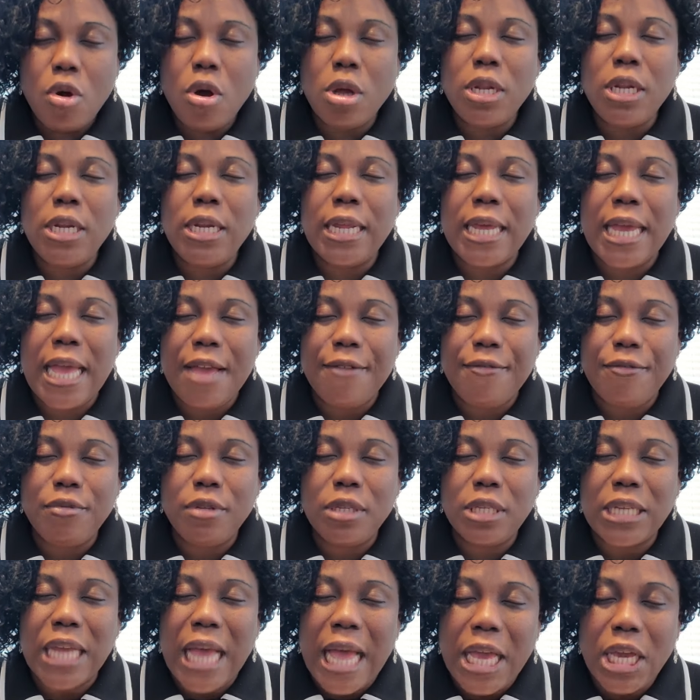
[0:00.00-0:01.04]
God in
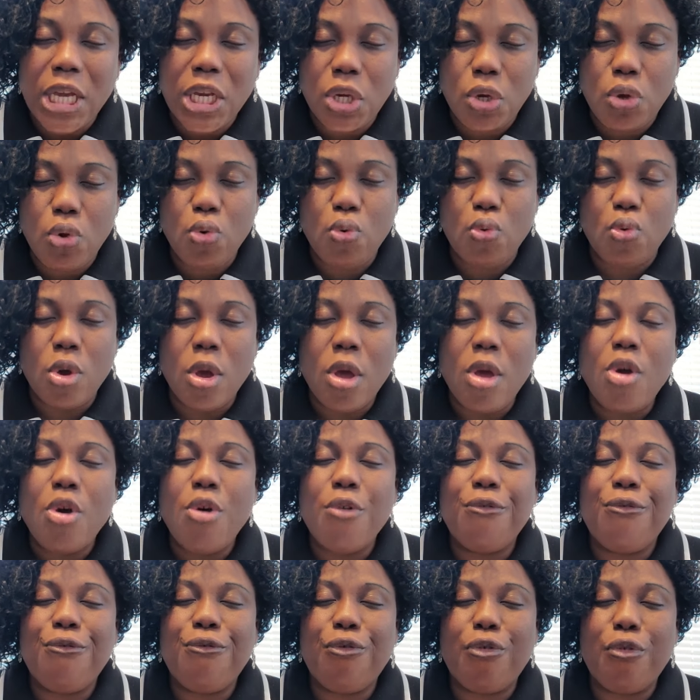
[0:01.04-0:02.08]
heaven, thank you
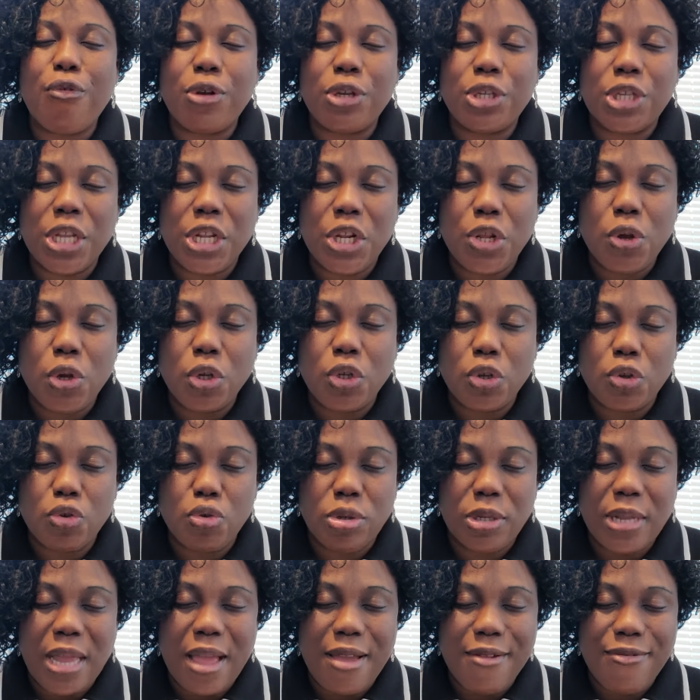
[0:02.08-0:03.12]
for sending your son
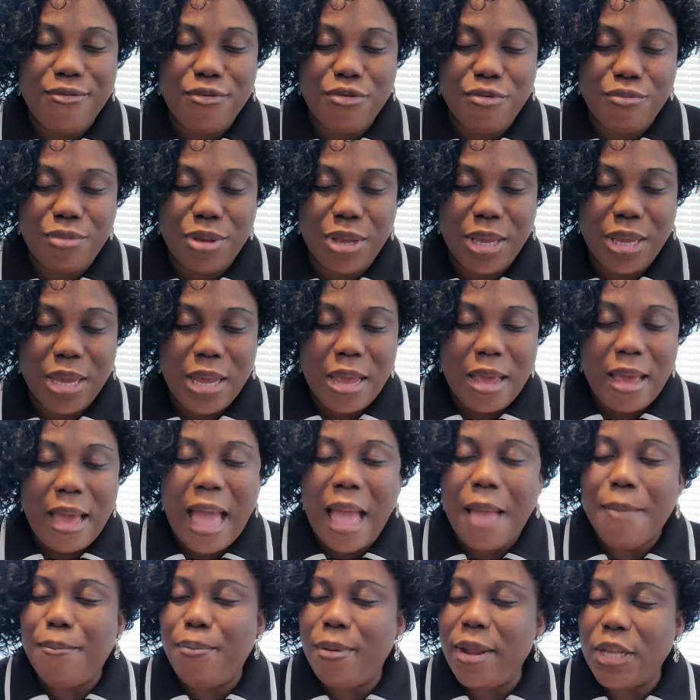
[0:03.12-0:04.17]
to die for me.
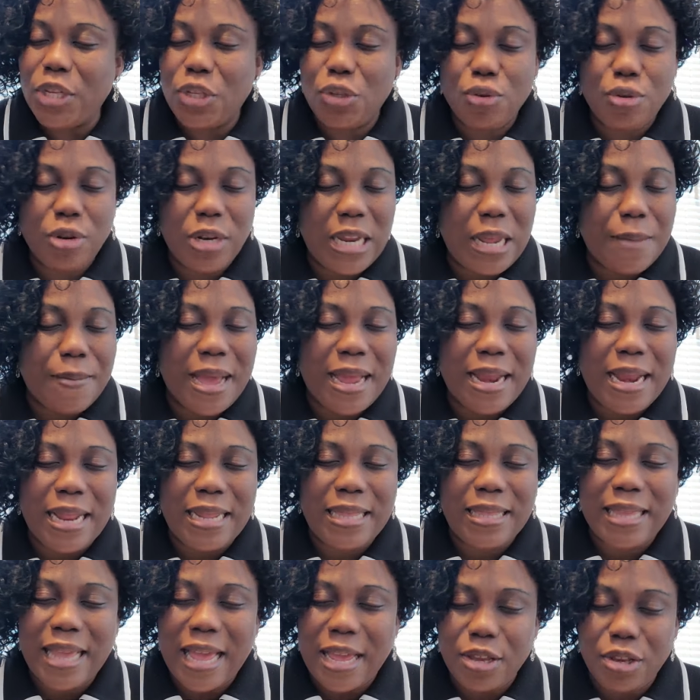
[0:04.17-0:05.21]
I bless your name and
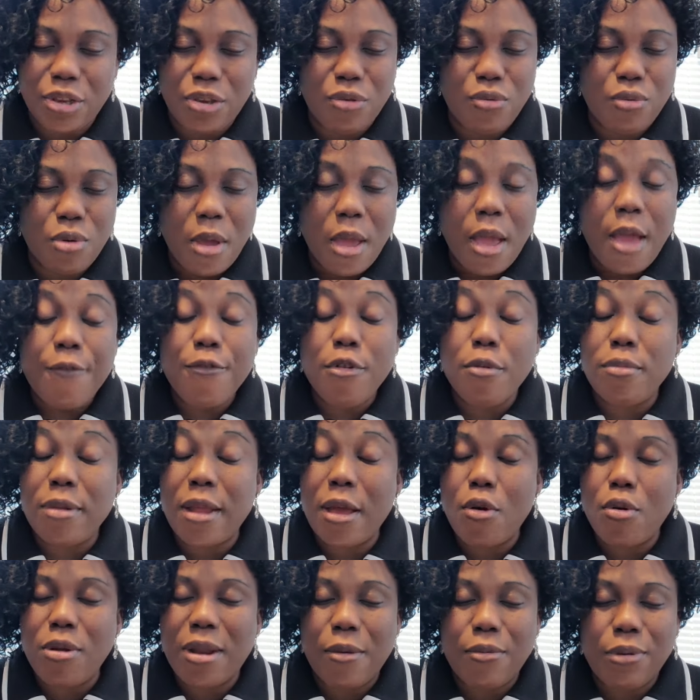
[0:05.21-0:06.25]
I thank you. From
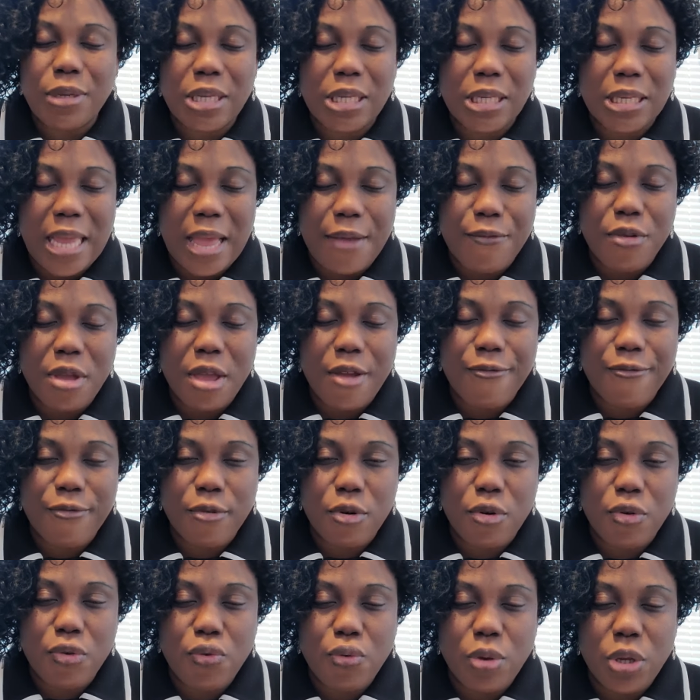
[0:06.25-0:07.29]
now on, I will serve you and
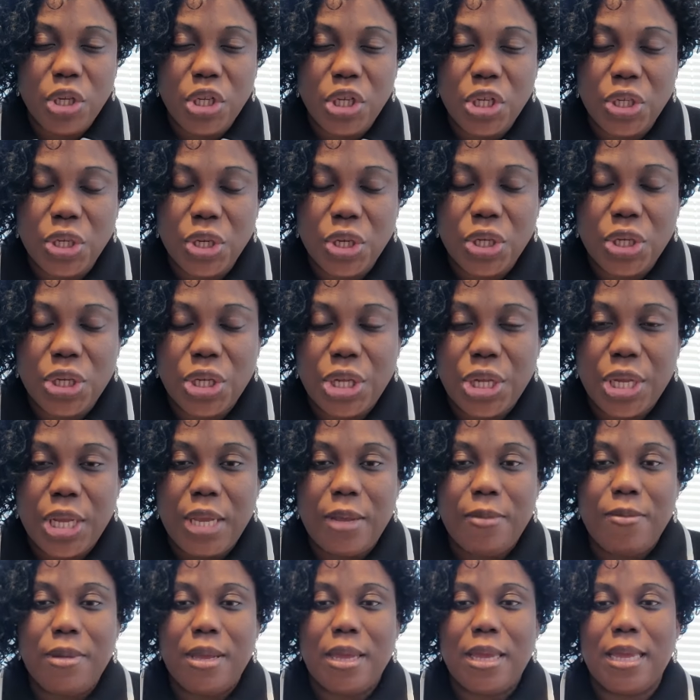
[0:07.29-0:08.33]
follow you in Jesus'
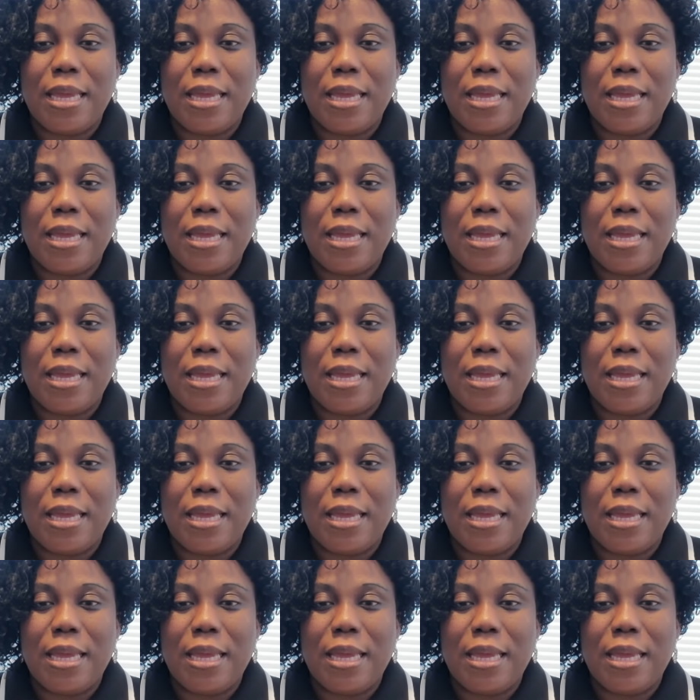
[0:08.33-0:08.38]
name.